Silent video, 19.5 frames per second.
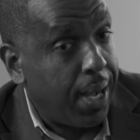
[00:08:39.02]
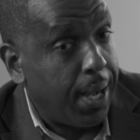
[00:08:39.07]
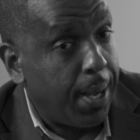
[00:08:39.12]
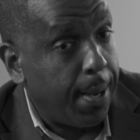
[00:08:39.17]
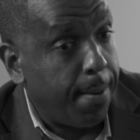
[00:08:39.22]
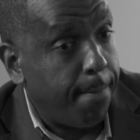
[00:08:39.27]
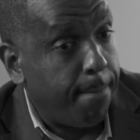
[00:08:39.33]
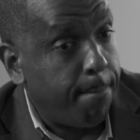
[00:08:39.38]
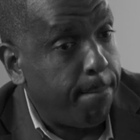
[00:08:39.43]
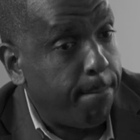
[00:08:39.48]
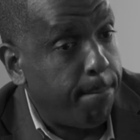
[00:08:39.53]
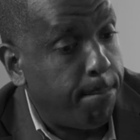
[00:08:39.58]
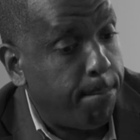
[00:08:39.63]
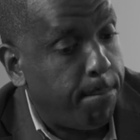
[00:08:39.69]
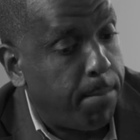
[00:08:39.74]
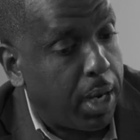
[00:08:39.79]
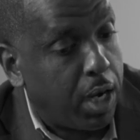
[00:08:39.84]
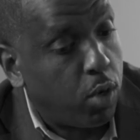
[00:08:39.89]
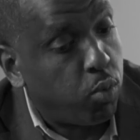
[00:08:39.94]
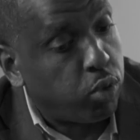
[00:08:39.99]

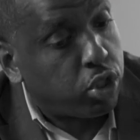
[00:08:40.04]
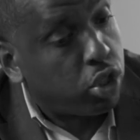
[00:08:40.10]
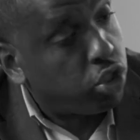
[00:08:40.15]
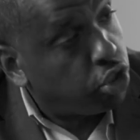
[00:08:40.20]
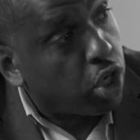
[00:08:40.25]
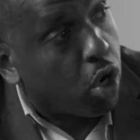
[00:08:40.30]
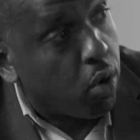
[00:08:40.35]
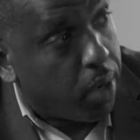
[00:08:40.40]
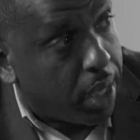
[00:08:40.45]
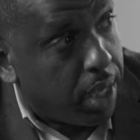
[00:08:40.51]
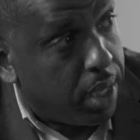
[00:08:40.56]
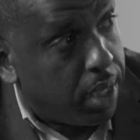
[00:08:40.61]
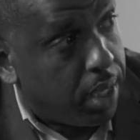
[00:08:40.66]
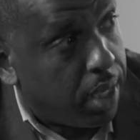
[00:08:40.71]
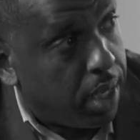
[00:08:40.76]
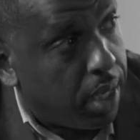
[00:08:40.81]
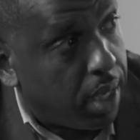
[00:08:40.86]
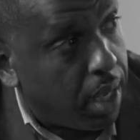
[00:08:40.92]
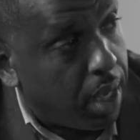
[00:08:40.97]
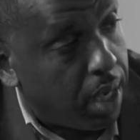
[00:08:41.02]
But it was a journey,
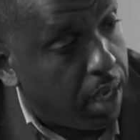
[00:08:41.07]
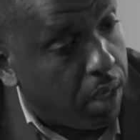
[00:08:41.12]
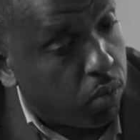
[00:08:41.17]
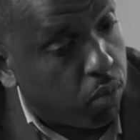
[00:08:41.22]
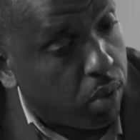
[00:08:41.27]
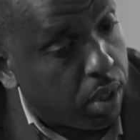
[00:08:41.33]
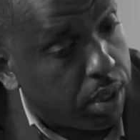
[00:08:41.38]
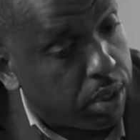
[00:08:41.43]
and it